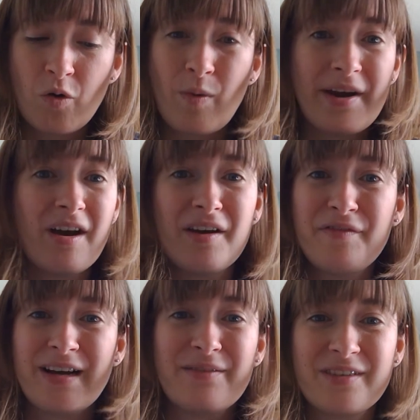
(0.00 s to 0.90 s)
When I
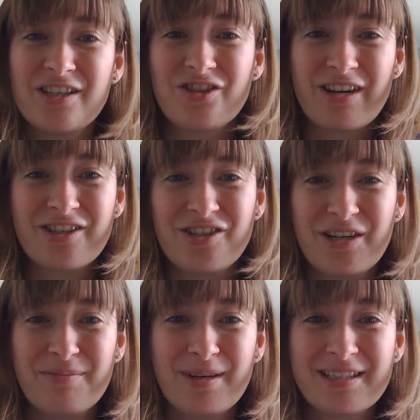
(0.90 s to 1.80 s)
found this
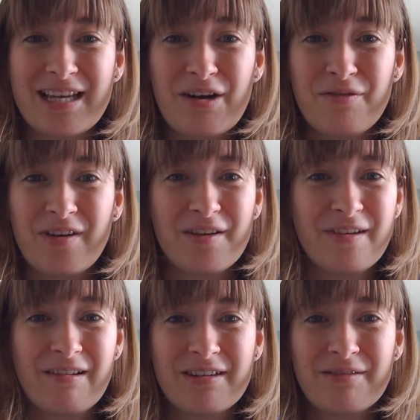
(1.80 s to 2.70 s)
strategy myself, I
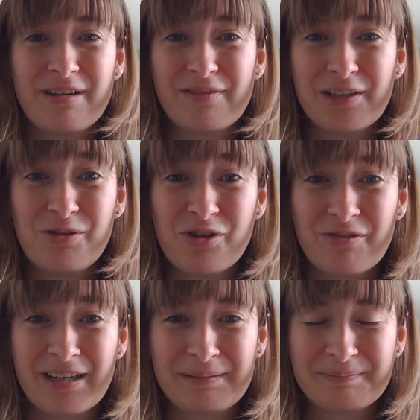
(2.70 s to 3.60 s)
found it
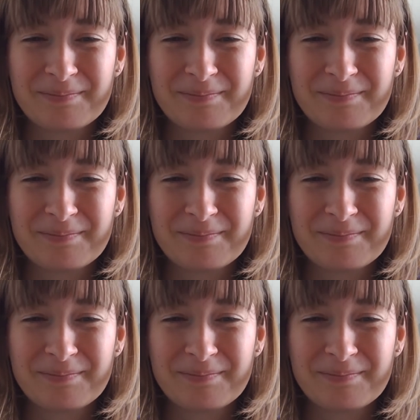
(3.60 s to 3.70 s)
revolutionary.